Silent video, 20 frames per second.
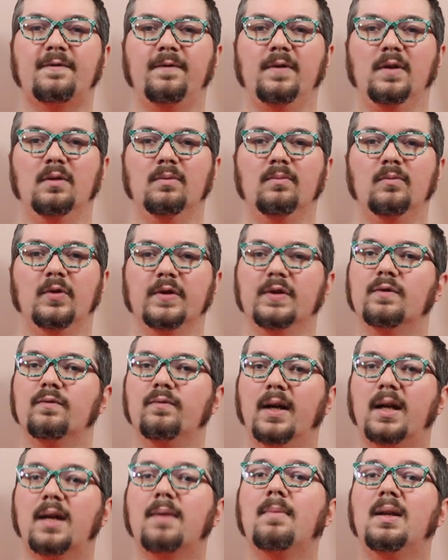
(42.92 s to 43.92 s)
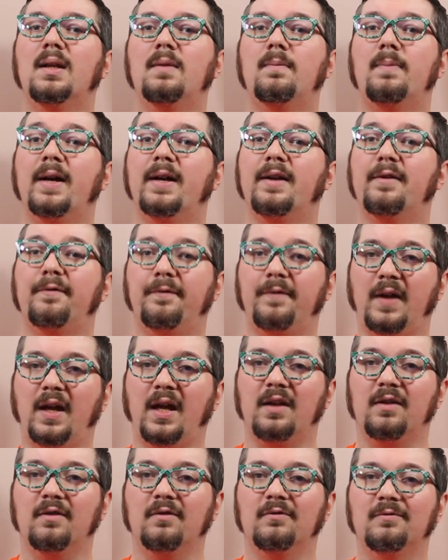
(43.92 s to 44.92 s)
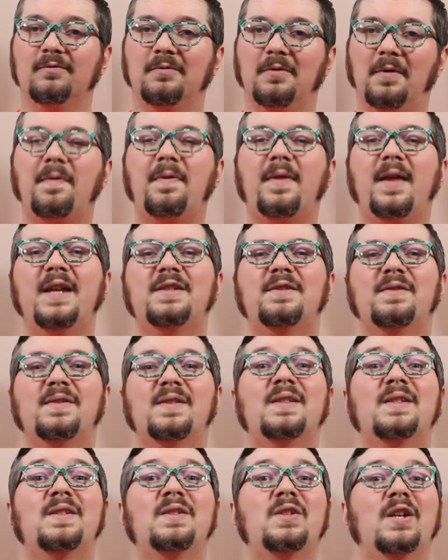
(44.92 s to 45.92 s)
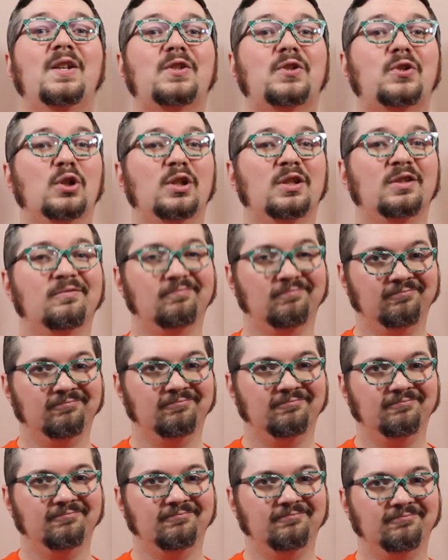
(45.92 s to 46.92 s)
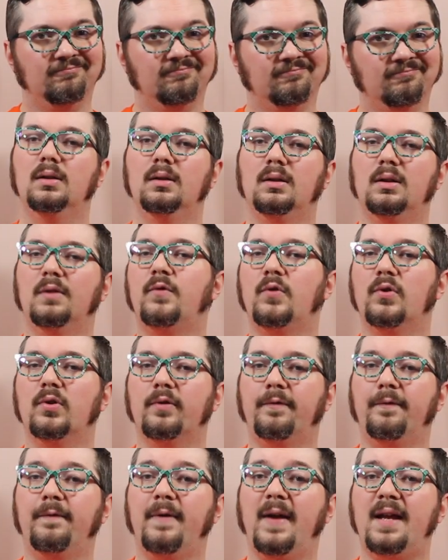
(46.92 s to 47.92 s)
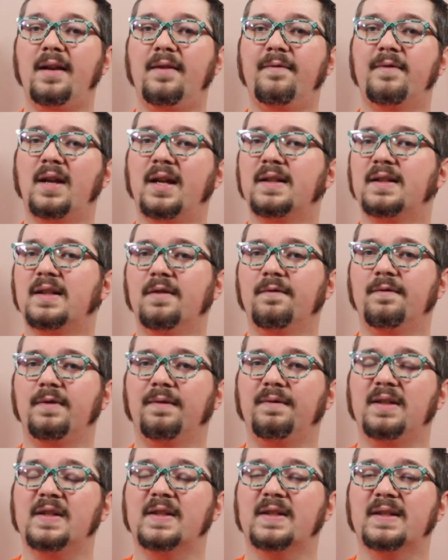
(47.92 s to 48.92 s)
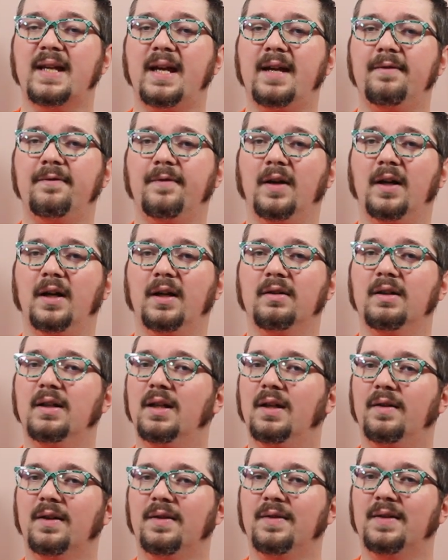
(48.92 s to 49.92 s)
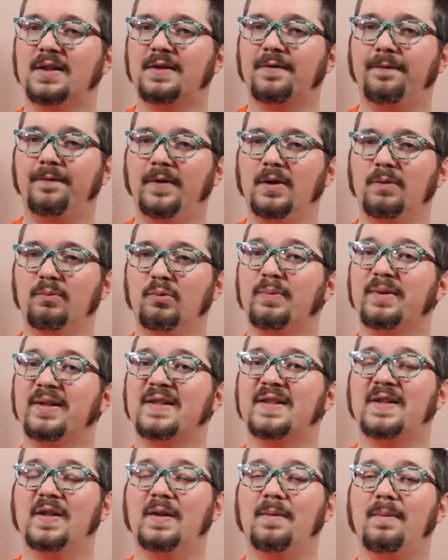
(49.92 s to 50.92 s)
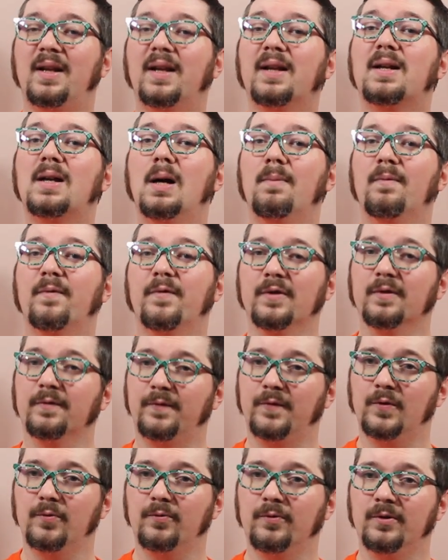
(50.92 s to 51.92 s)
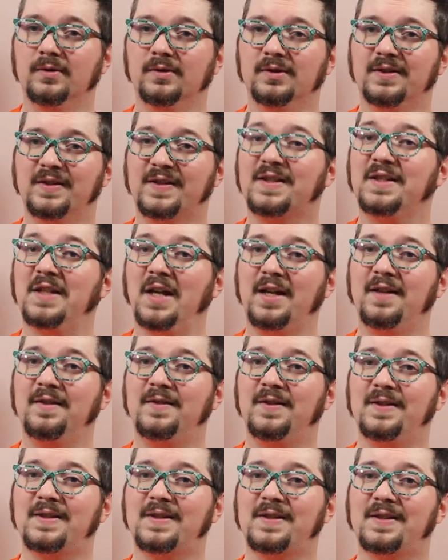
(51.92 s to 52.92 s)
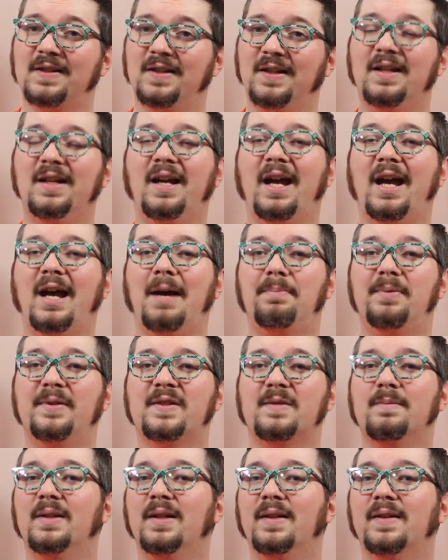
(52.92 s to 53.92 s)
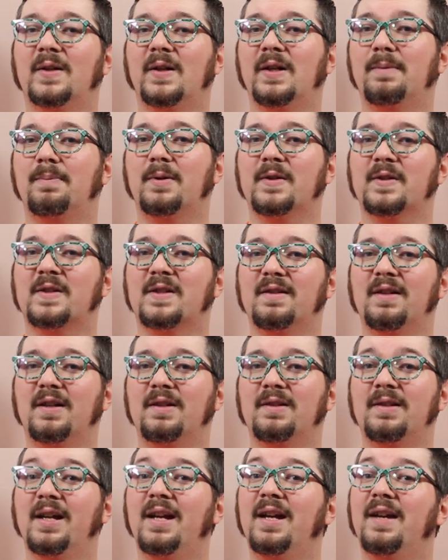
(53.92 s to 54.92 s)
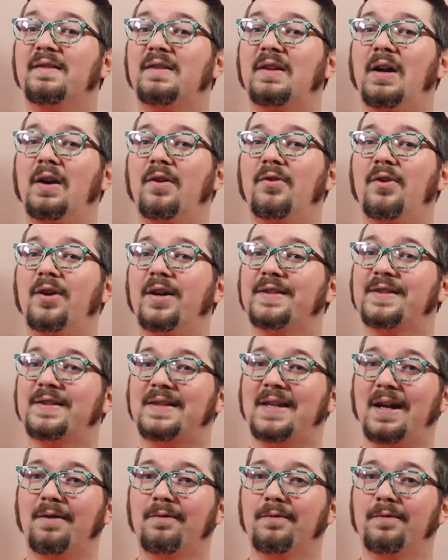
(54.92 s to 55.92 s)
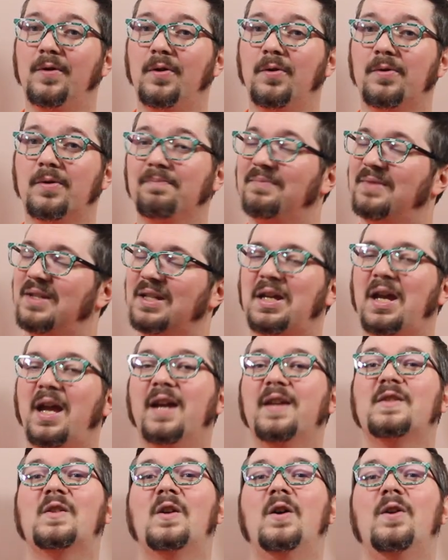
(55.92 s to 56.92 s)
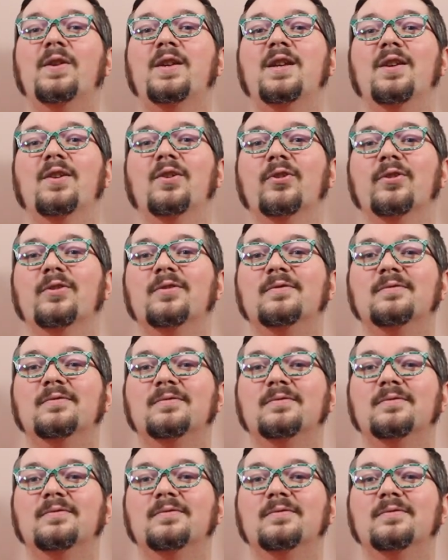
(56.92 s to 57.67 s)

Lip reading: film was recommended by a fan. Thanks for the suggestion. If you're a fan of 1950s sci-fi, then this film will be cinematic comfort food. Scientists, hapless military personnel, terrorized townfolk, the gang's all here.